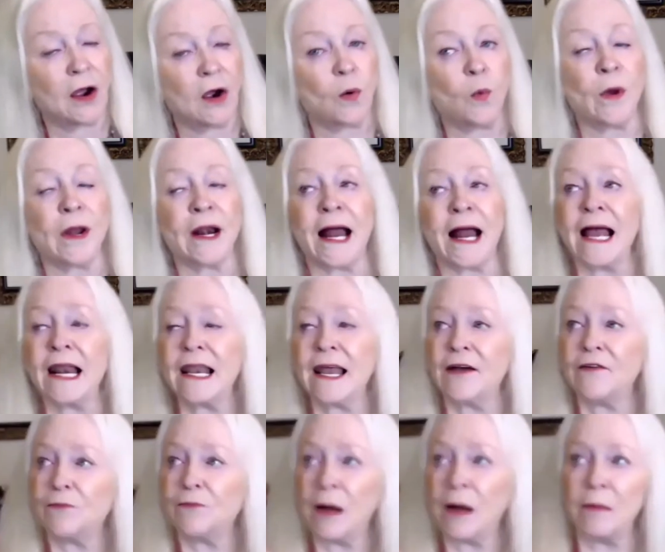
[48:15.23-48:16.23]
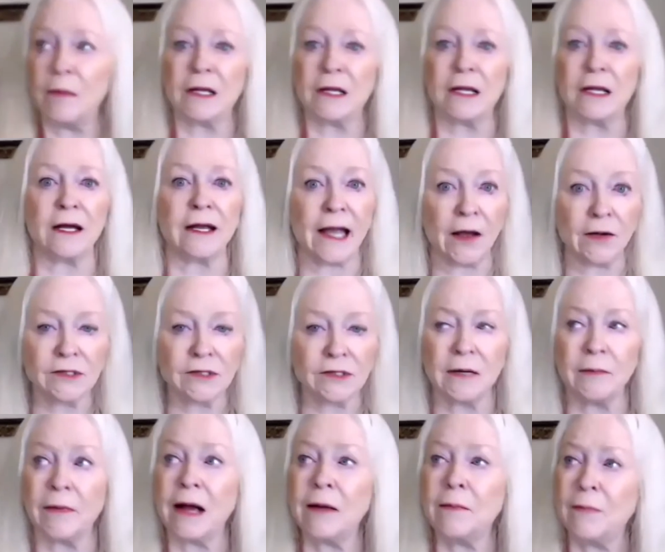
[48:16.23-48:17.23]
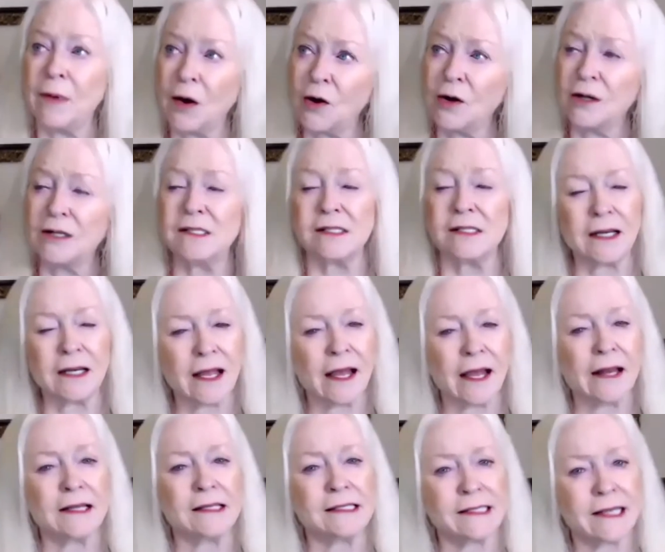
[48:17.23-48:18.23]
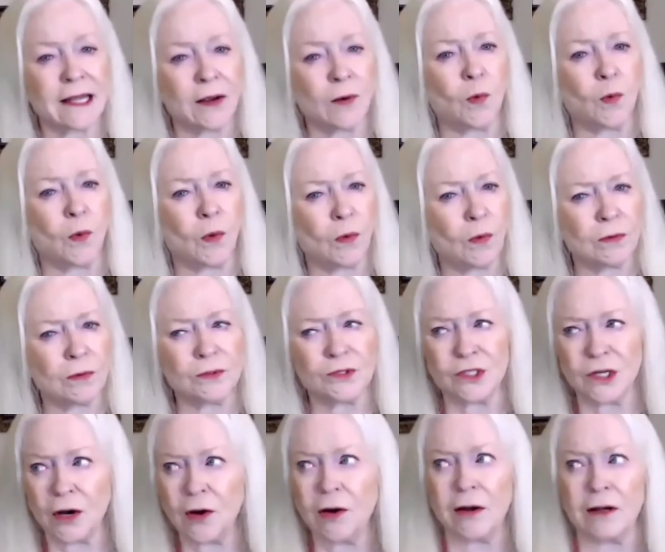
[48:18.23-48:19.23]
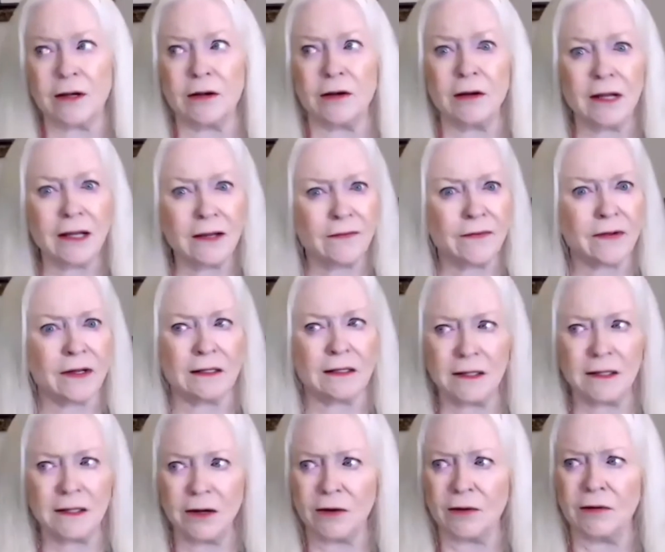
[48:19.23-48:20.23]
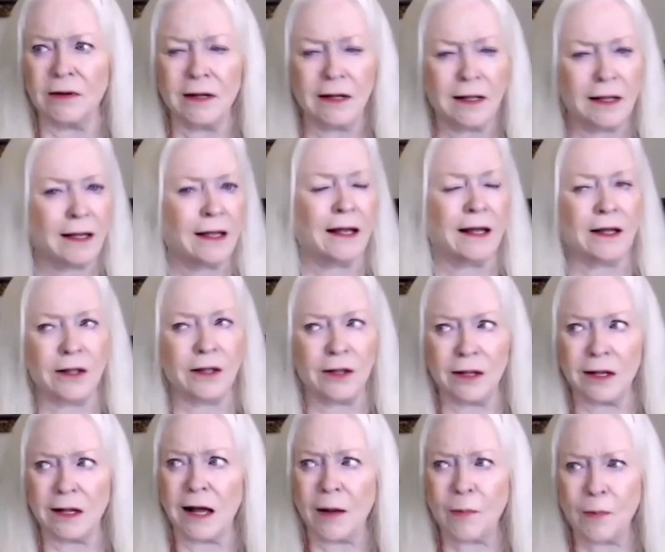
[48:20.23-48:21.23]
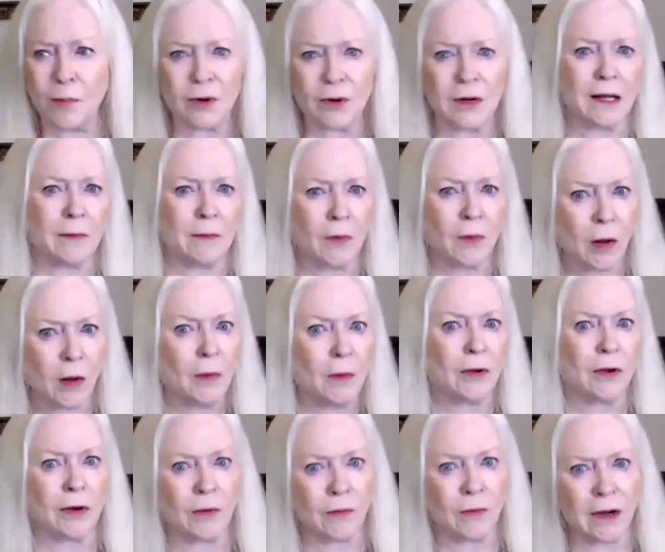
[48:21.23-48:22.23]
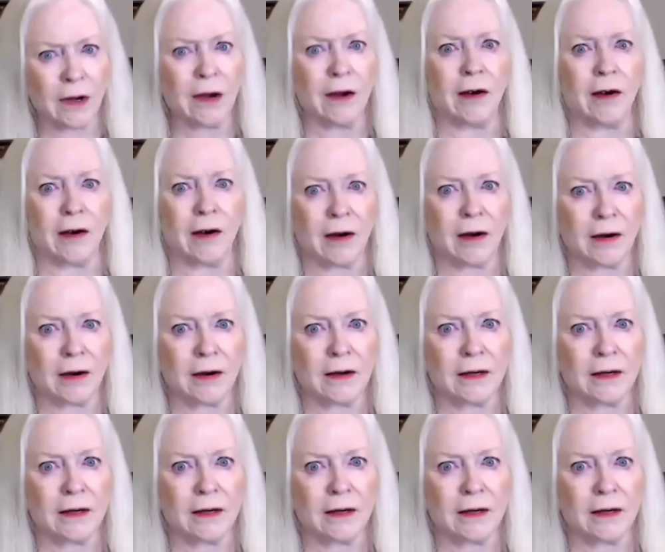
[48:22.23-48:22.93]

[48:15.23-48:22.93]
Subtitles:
When I left public accounting, my parents did kind of say, well, Sharon, you're leaving, upwardly mobile career.